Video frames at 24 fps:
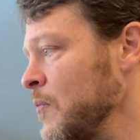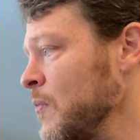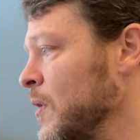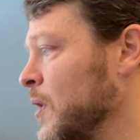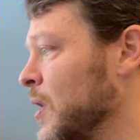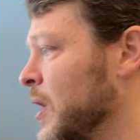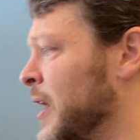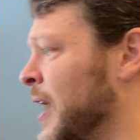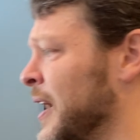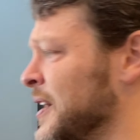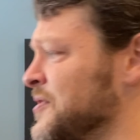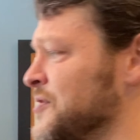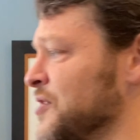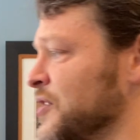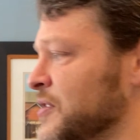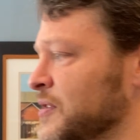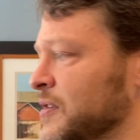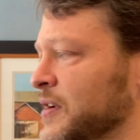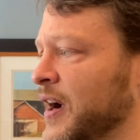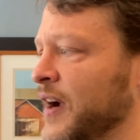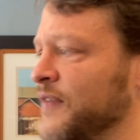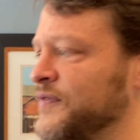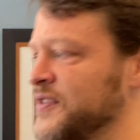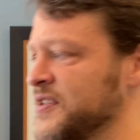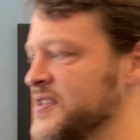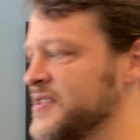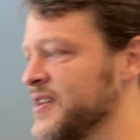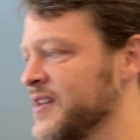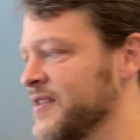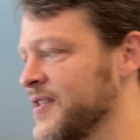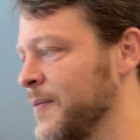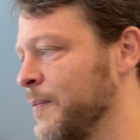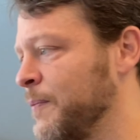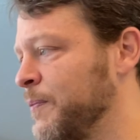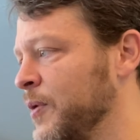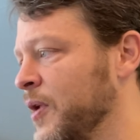And actually, I have to say
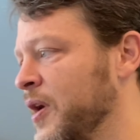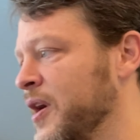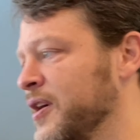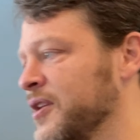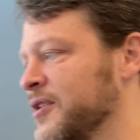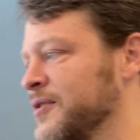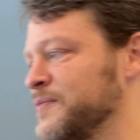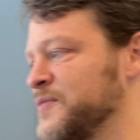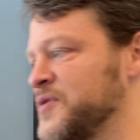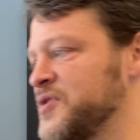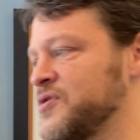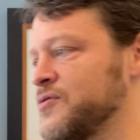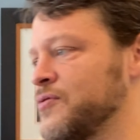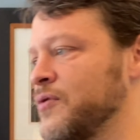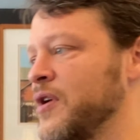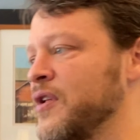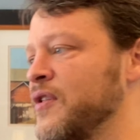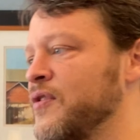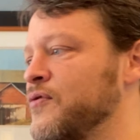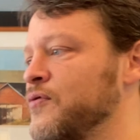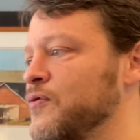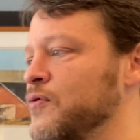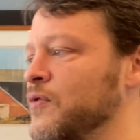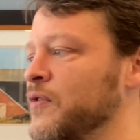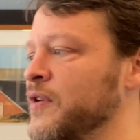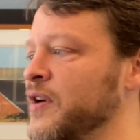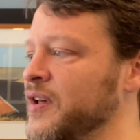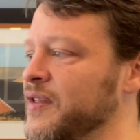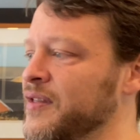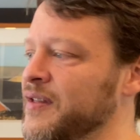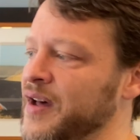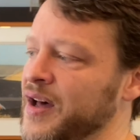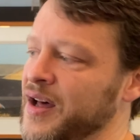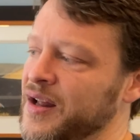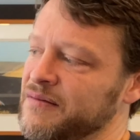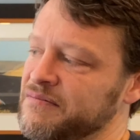that playing them straight through like
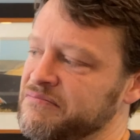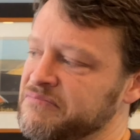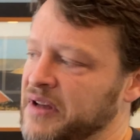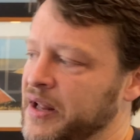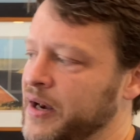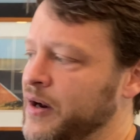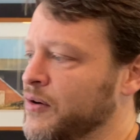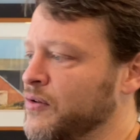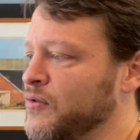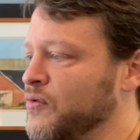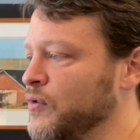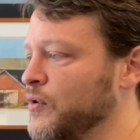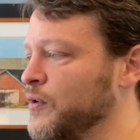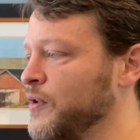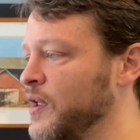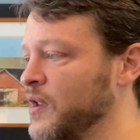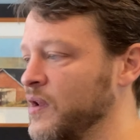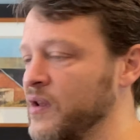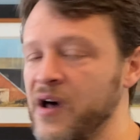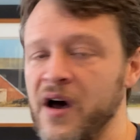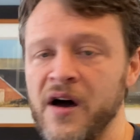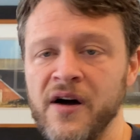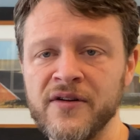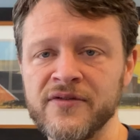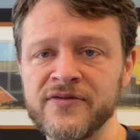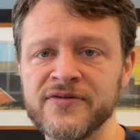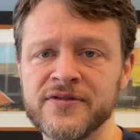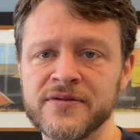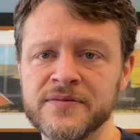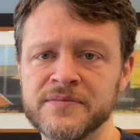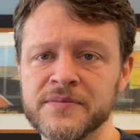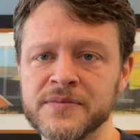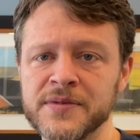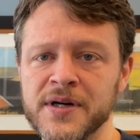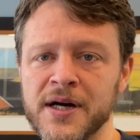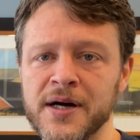that, I don't really love.
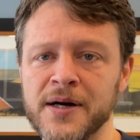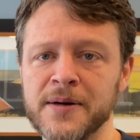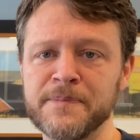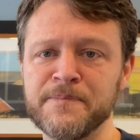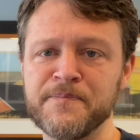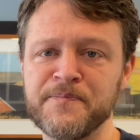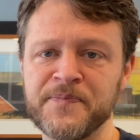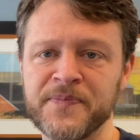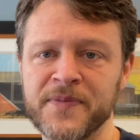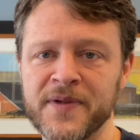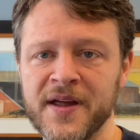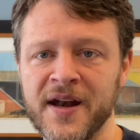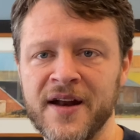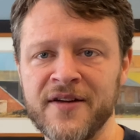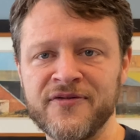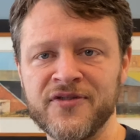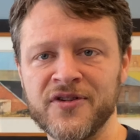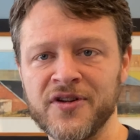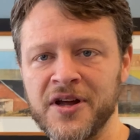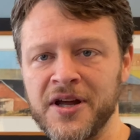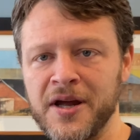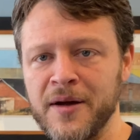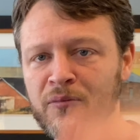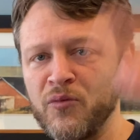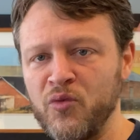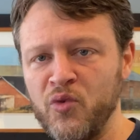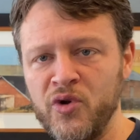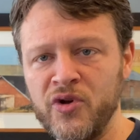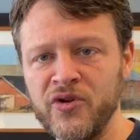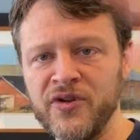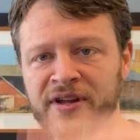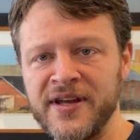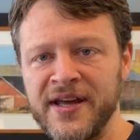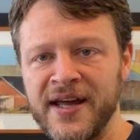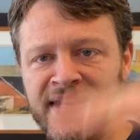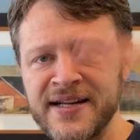And I feel like I'm
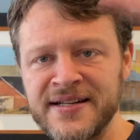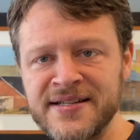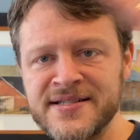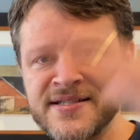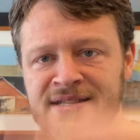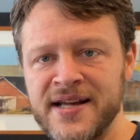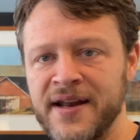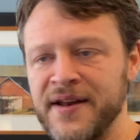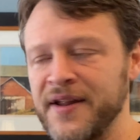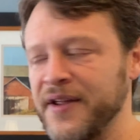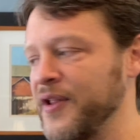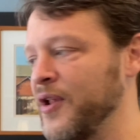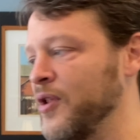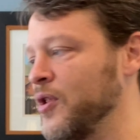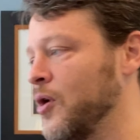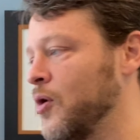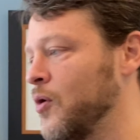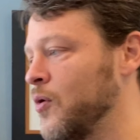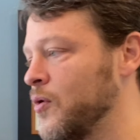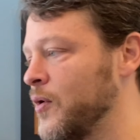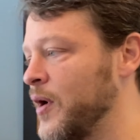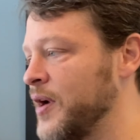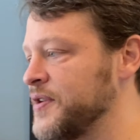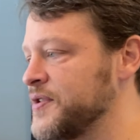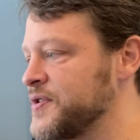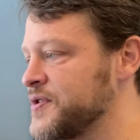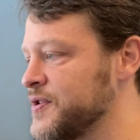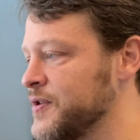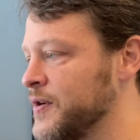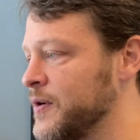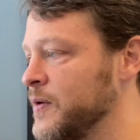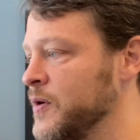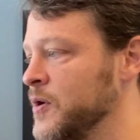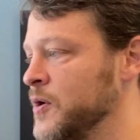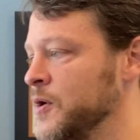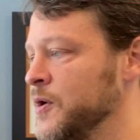really getting set in the lower
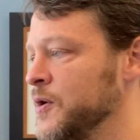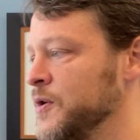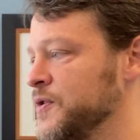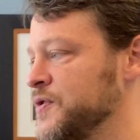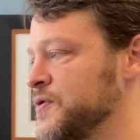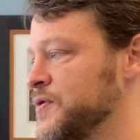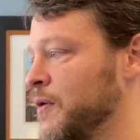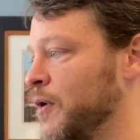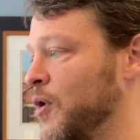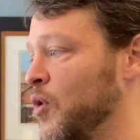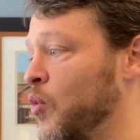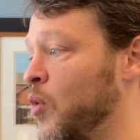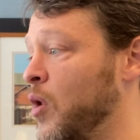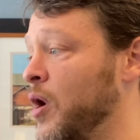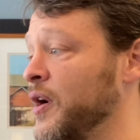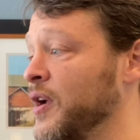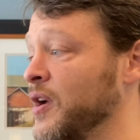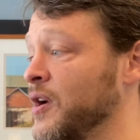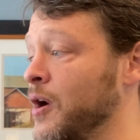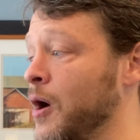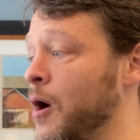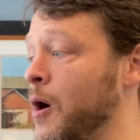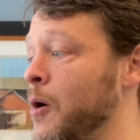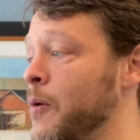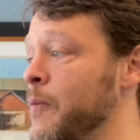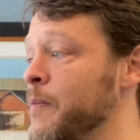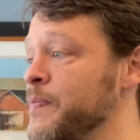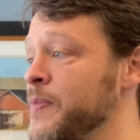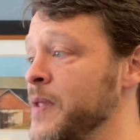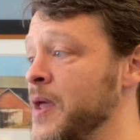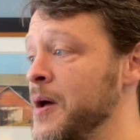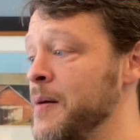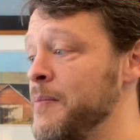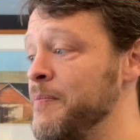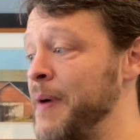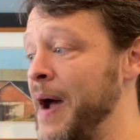register. So I'd want to go
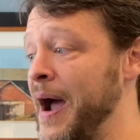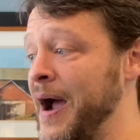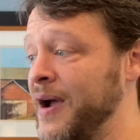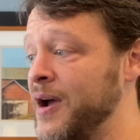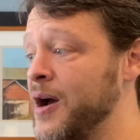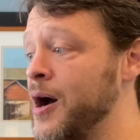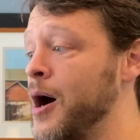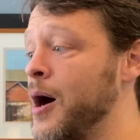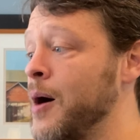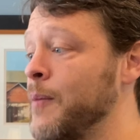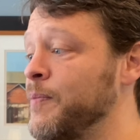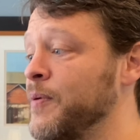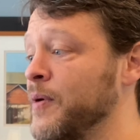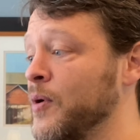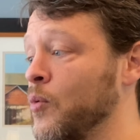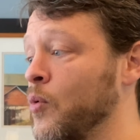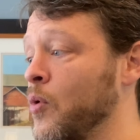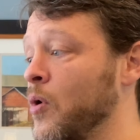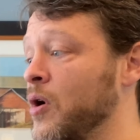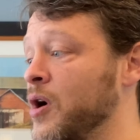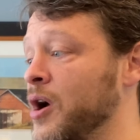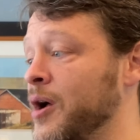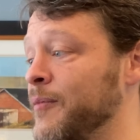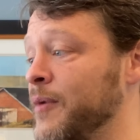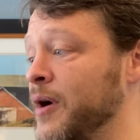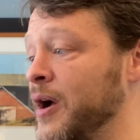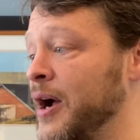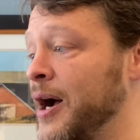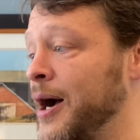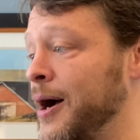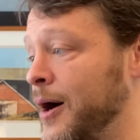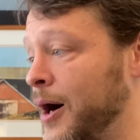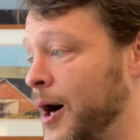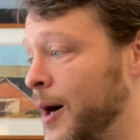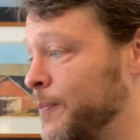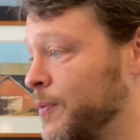back up and work on my
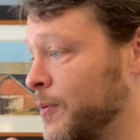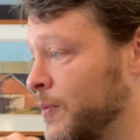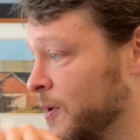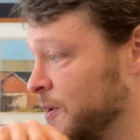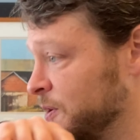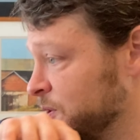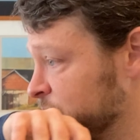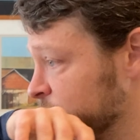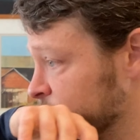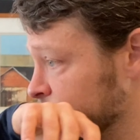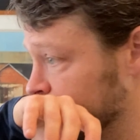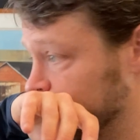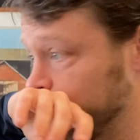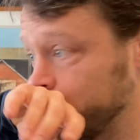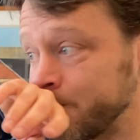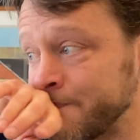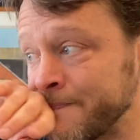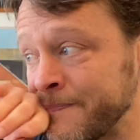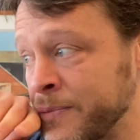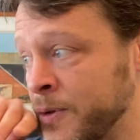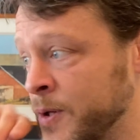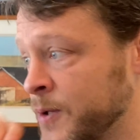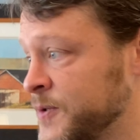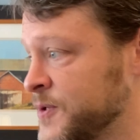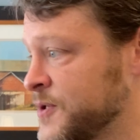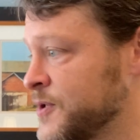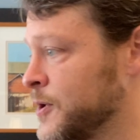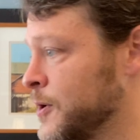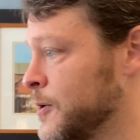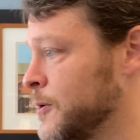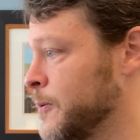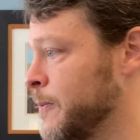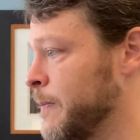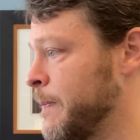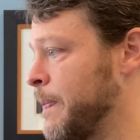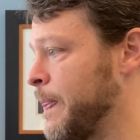upper register.
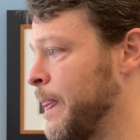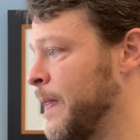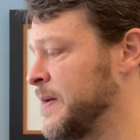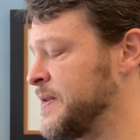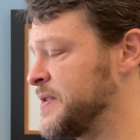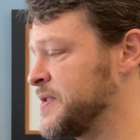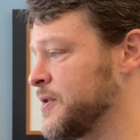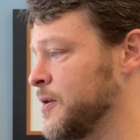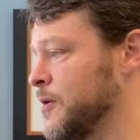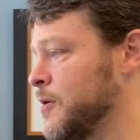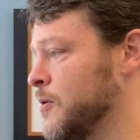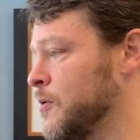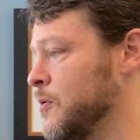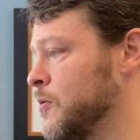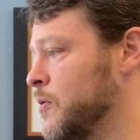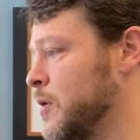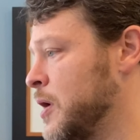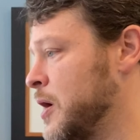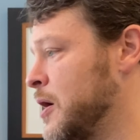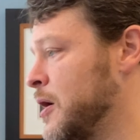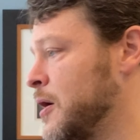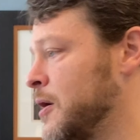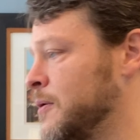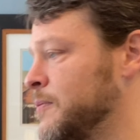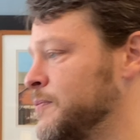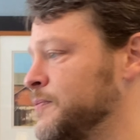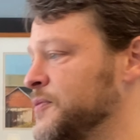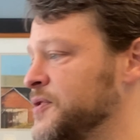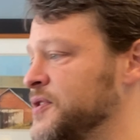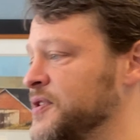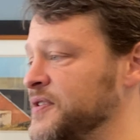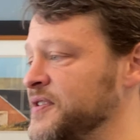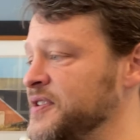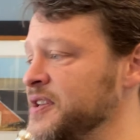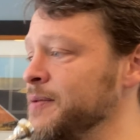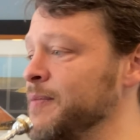So let's go
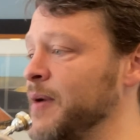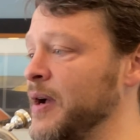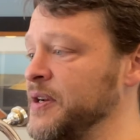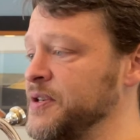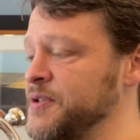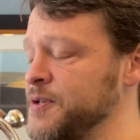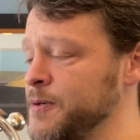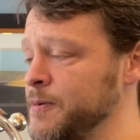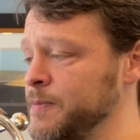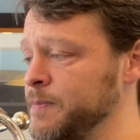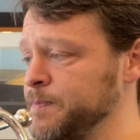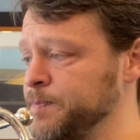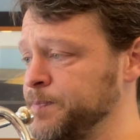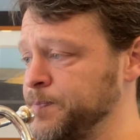to D major.